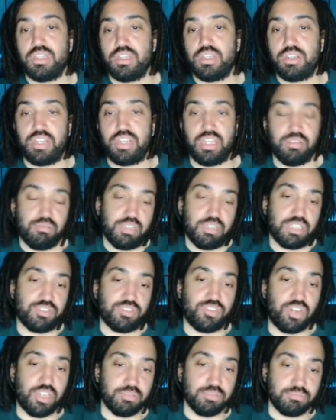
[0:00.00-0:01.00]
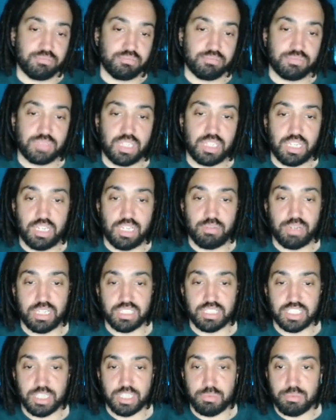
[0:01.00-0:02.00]
Okay, well that's fine. I
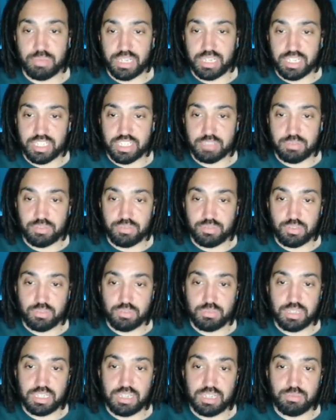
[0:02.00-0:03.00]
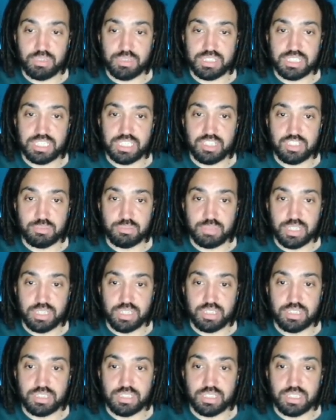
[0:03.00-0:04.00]
can sum it back into my formula, which tells me
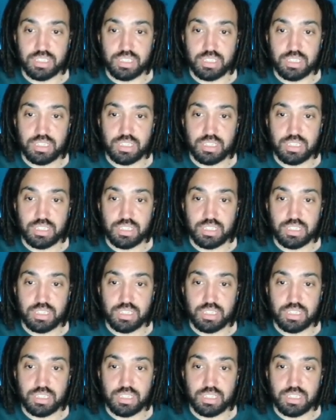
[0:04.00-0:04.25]
that